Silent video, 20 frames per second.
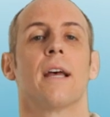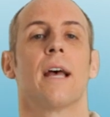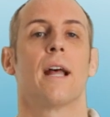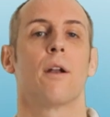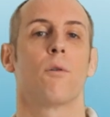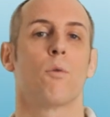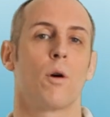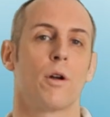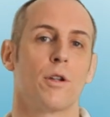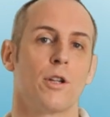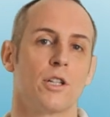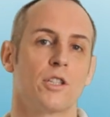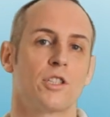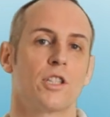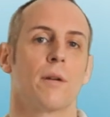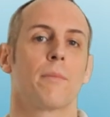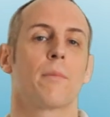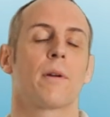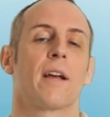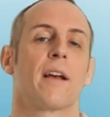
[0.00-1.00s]
in what your
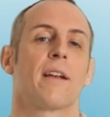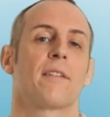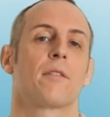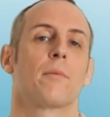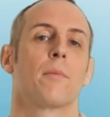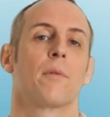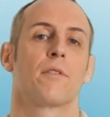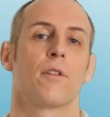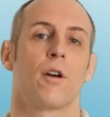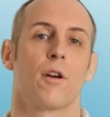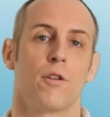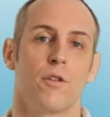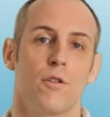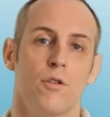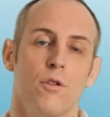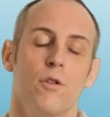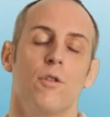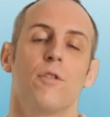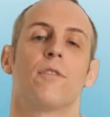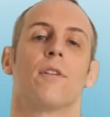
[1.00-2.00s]
gym customers are
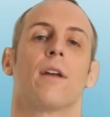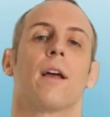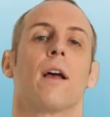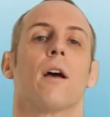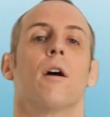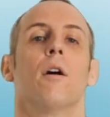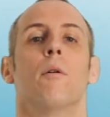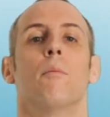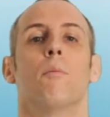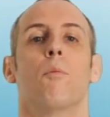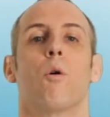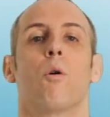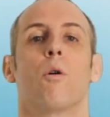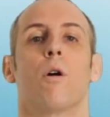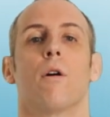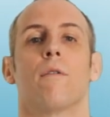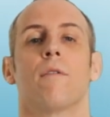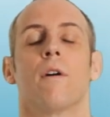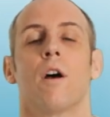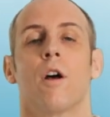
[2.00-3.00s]
using more
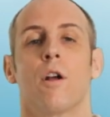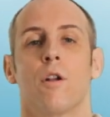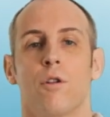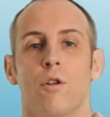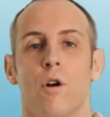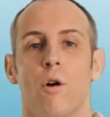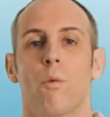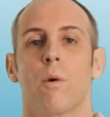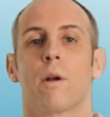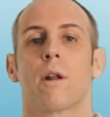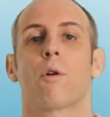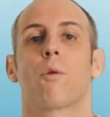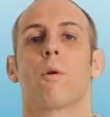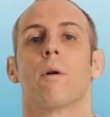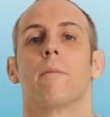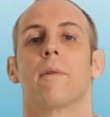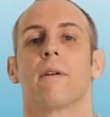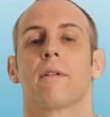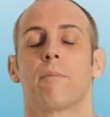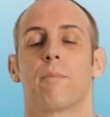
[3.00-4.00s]
of, not what
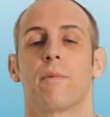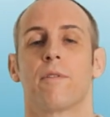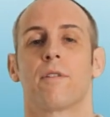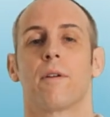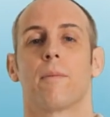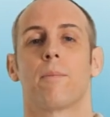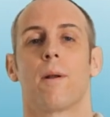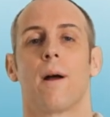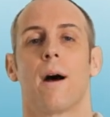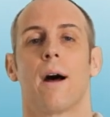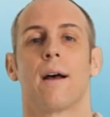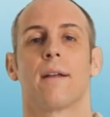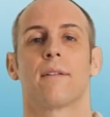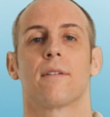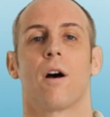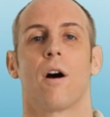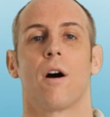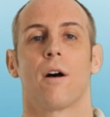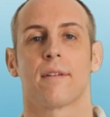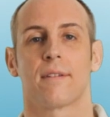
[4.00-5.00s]
equipment suppliers
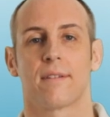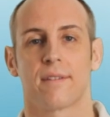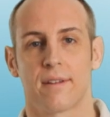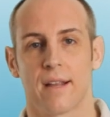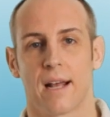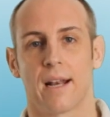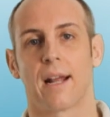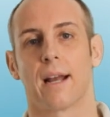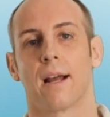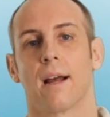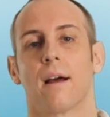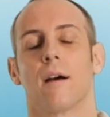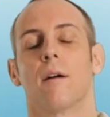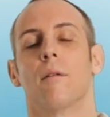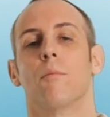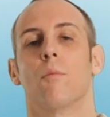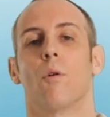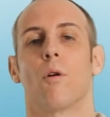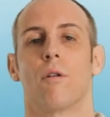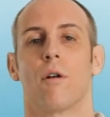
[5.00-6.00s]
are selling
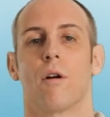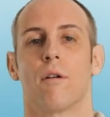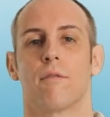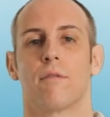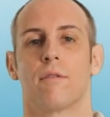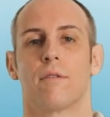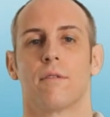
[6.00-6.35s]
more of.